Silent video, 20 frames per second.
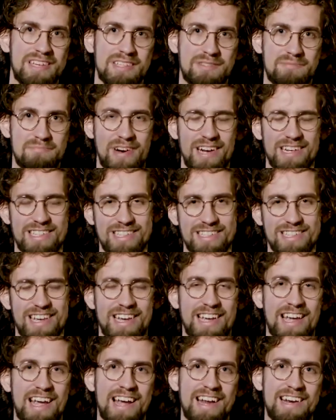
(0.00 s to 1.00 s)
as much as I
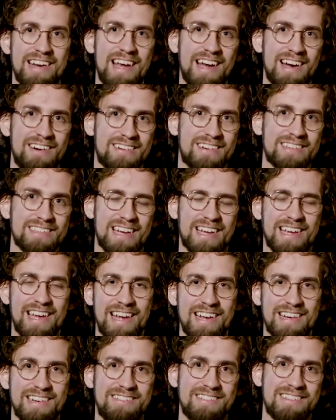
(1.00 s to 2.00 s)
can now because I
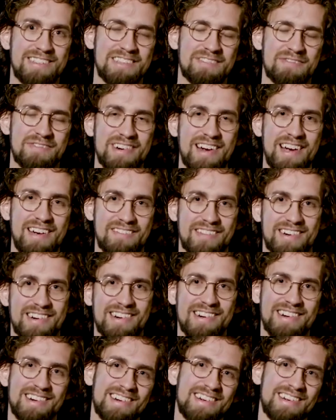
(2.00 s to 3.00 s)
can't do this
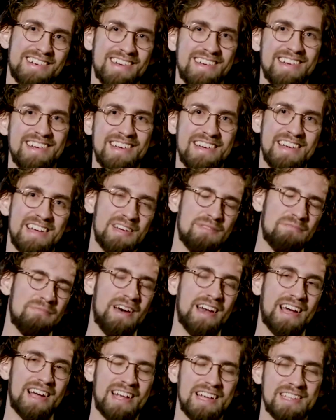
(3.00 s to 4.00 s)
forever.
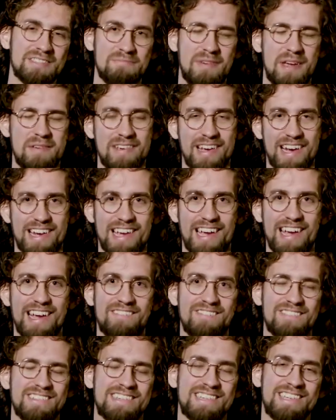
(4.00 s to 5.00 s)
But I guess maybe I
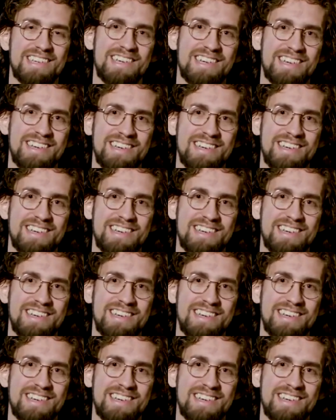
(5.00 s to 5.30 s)
can, we'll see.